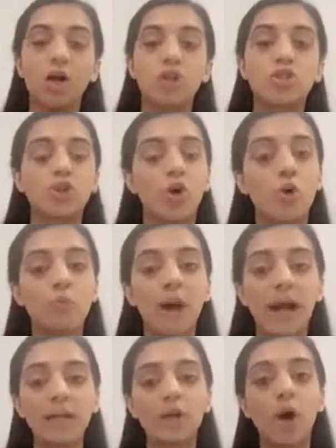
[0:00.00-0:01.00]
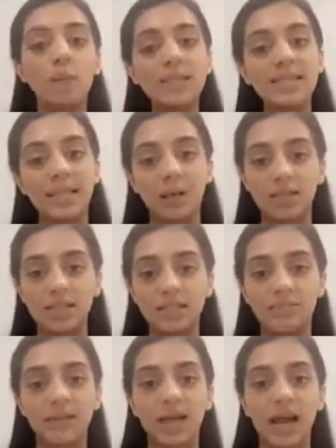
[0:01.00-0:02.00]
so by commenting on the
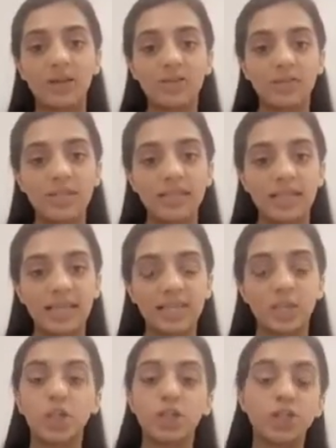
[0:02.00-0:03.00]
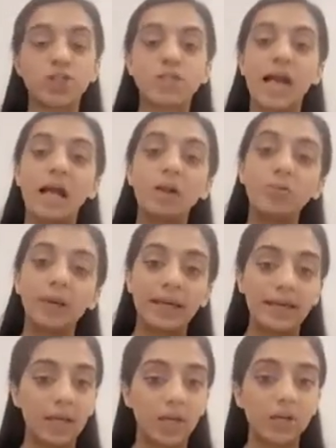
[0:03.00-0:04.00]
different characteristics you're just helping
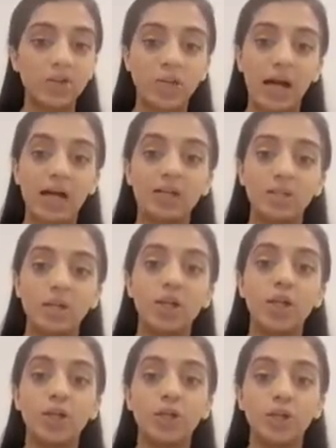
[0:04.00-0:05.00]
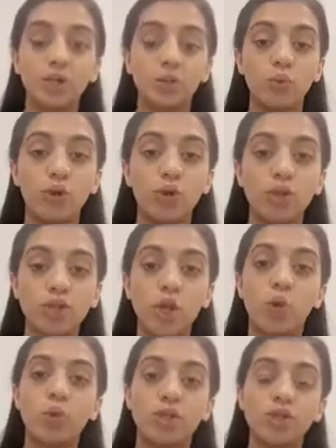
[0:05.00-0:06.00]
your child learn new words
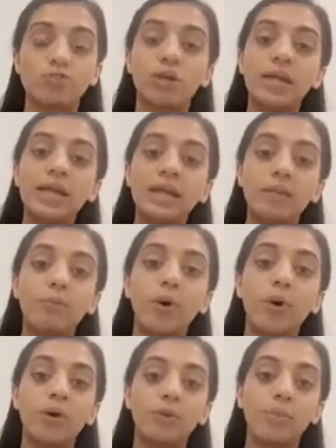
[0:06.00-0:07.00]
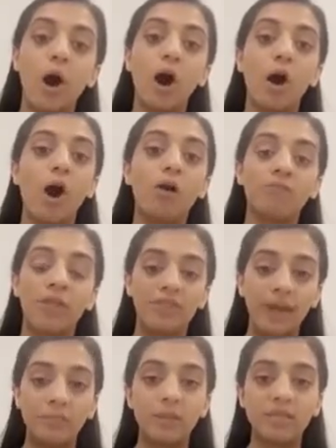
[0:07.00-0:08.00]
which is really an important part of them
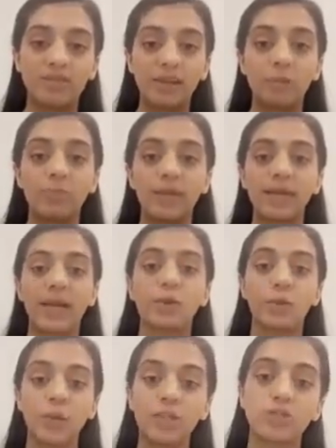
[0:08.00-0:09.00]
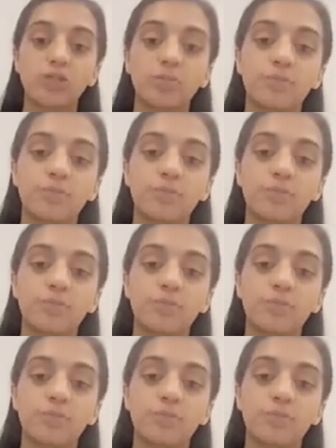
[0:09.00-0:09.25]
developing language